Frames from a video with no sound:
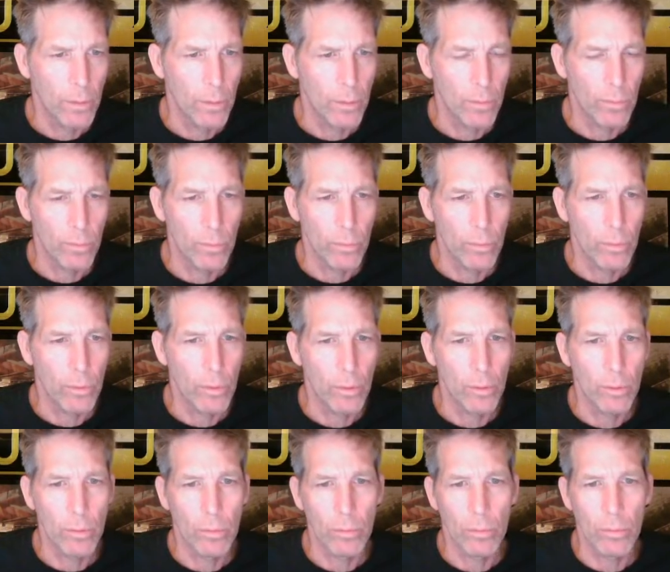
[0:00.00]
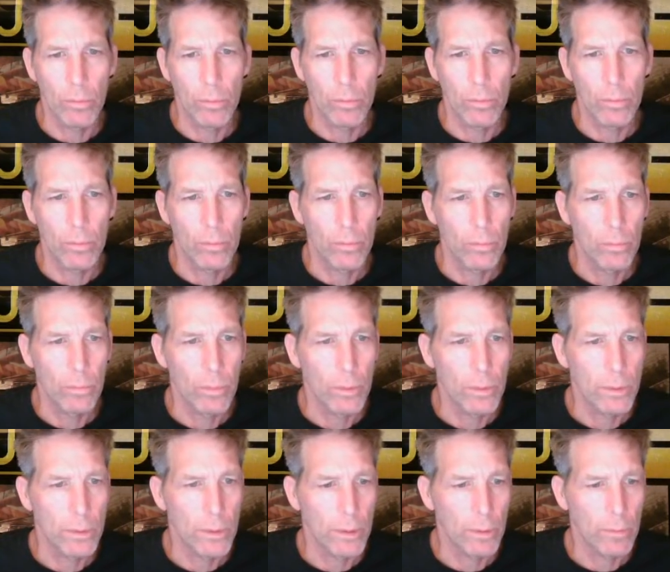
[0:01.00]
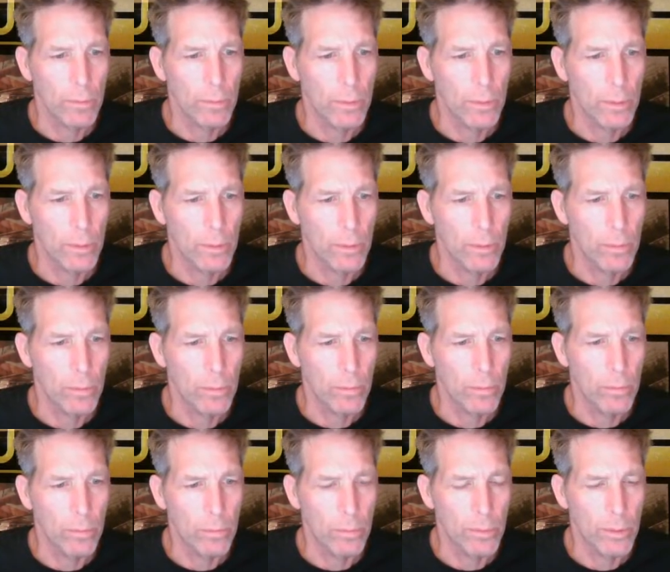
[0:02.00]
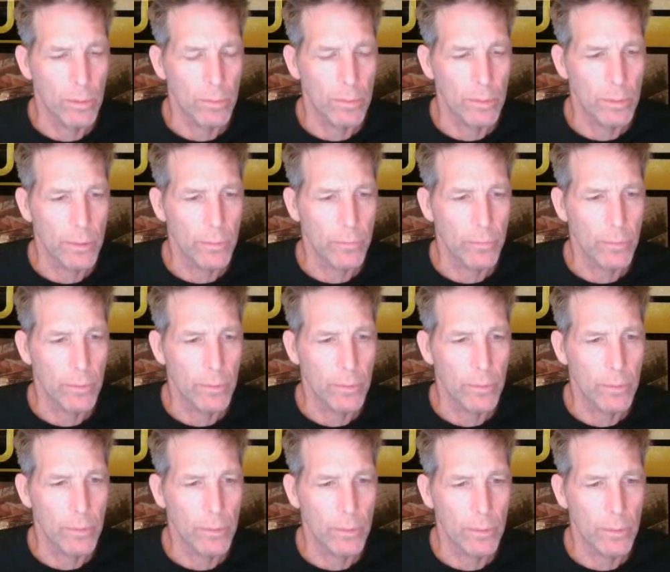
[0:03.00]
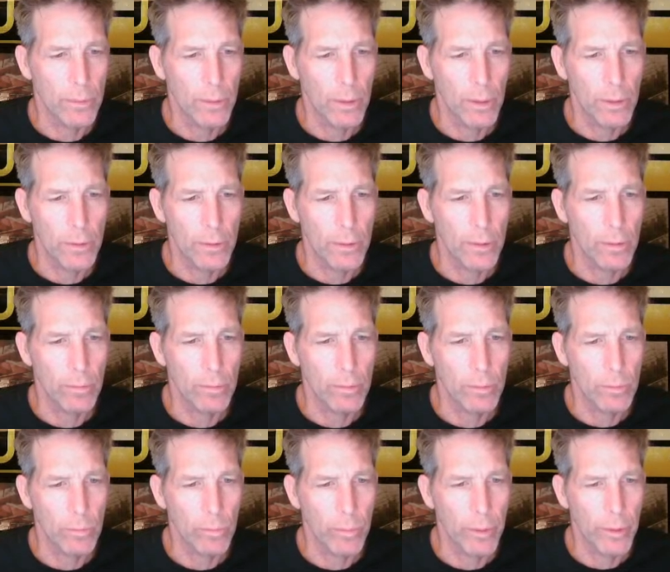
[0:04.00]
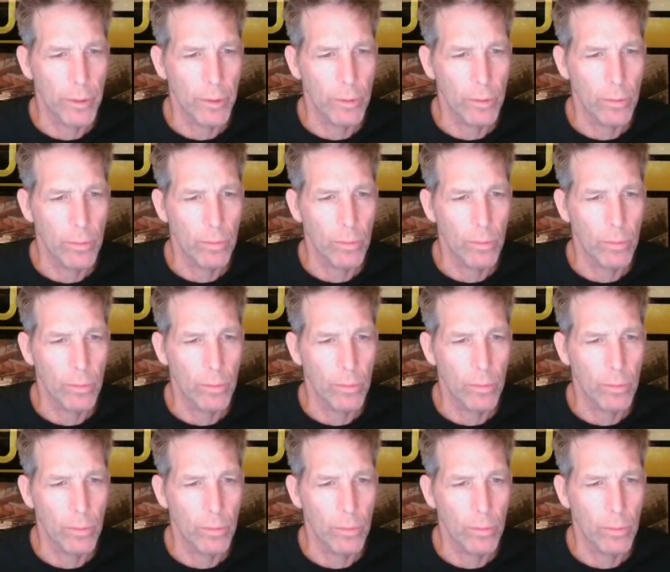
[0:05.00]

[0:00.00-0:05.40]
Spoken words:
Whoa. What is that one? Oh, that was different. I thought it was a Waco.